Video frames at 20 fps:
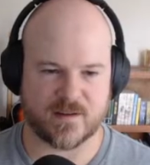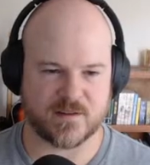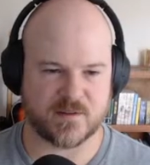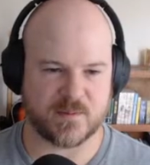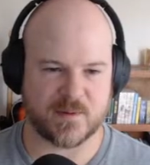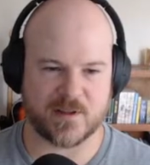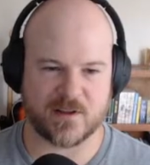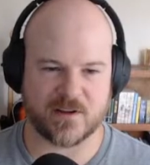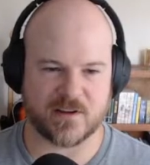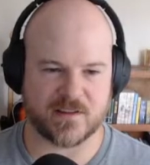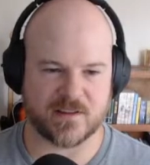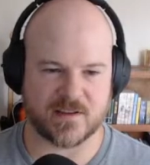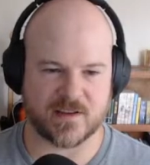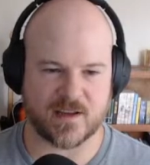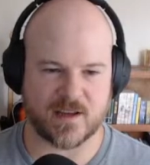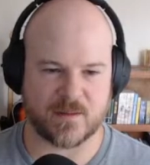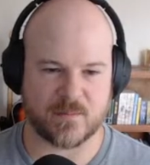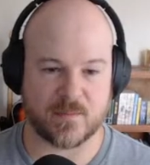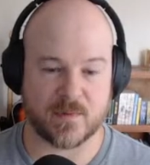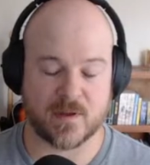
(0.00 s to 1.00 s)
Be looking at the
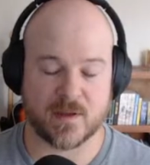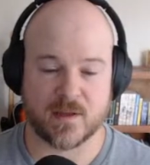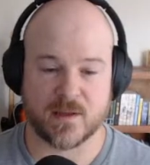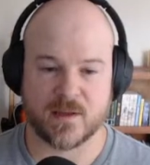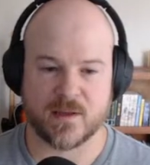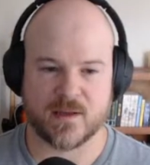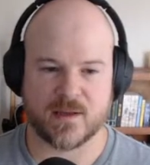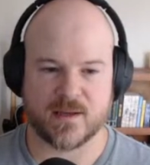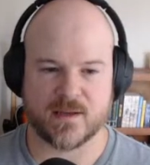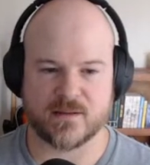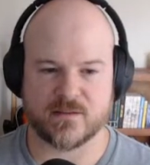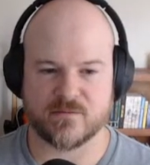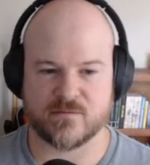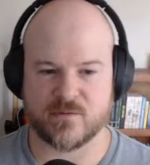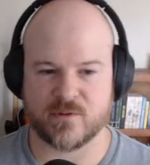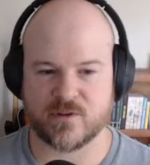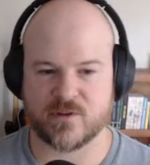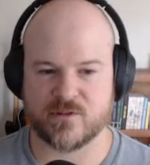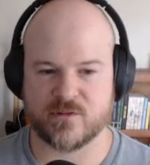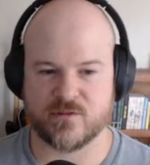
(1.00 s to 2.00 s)
type.
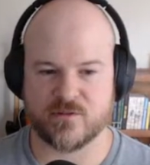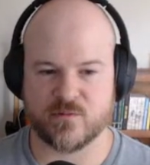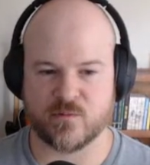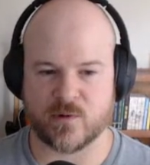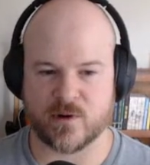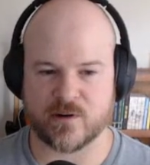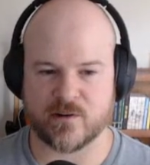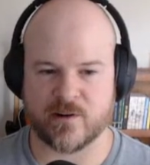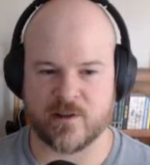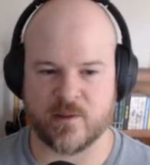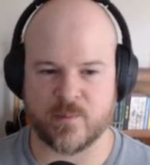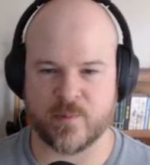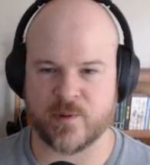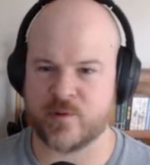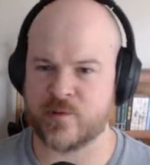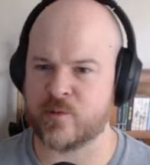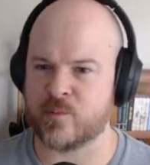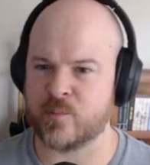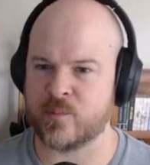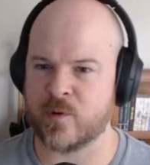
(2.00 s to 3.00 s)
Do the water
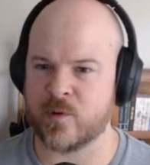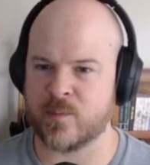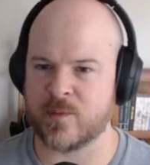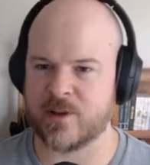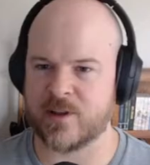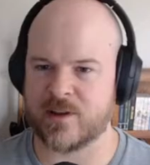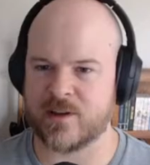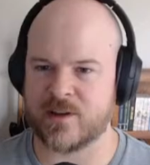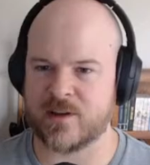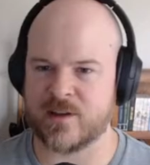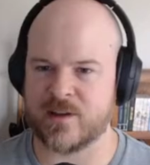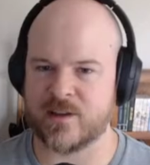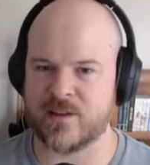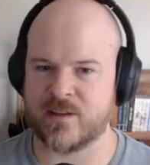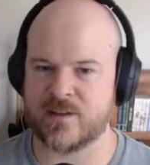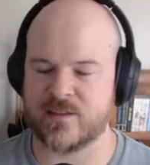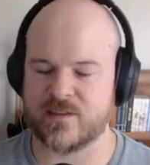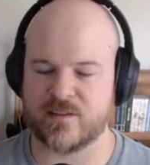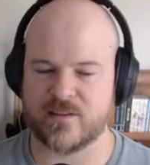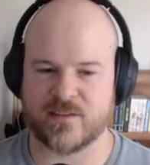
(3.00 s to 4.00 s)
elemental Myrmidon,
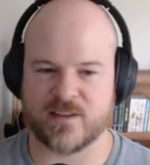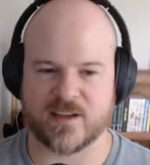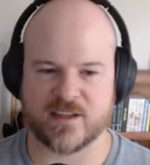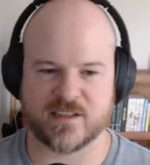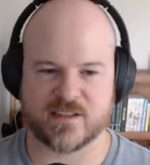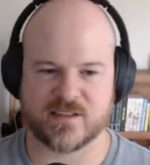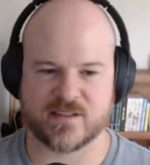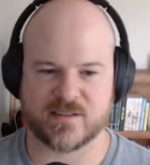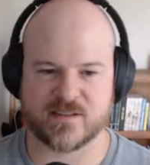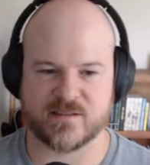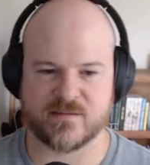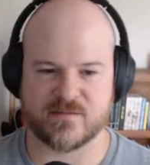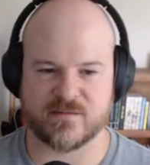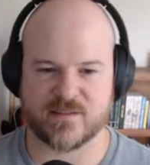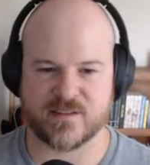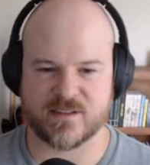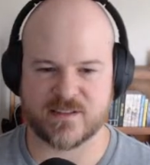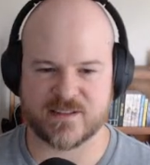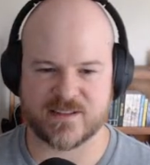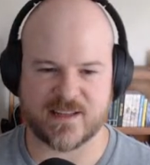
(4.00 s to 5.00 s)
though that's
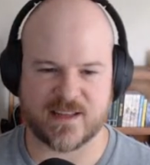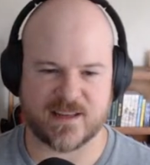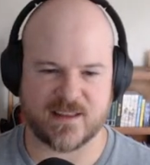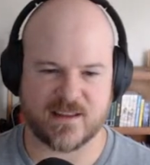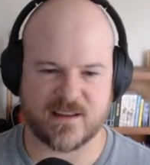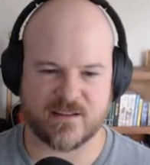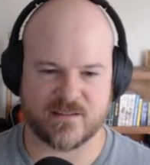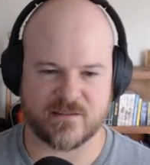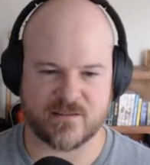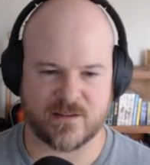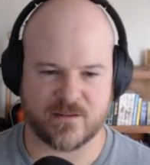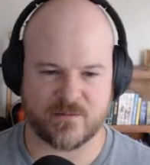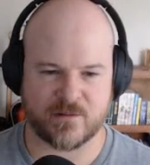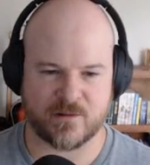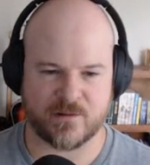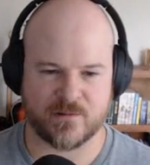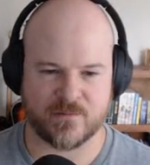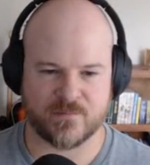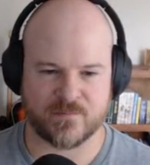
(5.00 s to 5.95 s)
slightly underleveled.